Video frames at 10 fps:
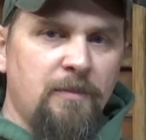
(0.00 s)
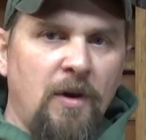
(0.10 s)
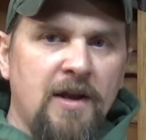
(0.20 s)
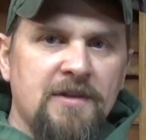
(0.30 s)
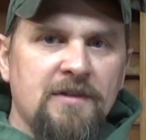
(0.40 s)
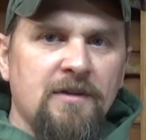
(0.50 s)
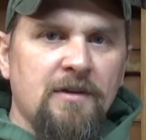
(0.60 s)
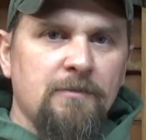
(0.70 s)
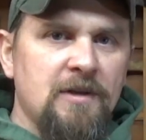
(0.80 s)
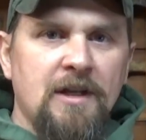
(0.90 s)
prices
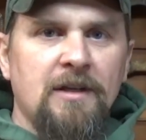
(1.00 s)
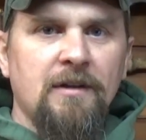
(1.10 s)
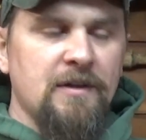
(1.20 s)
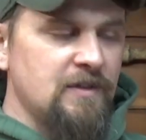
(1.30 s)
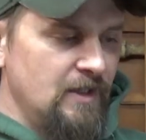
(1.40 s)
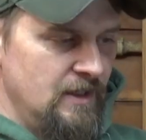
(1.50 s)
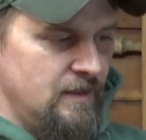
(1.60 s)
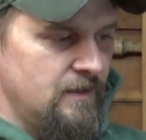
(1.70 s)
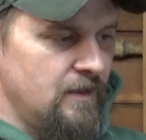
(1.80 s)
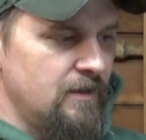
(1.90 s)
are ridiculous.
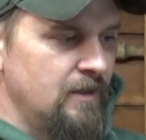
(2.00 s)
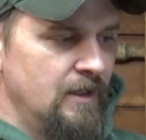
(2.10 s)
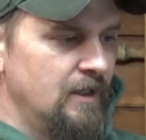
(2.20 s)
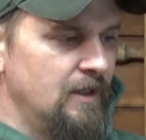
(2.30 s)
They're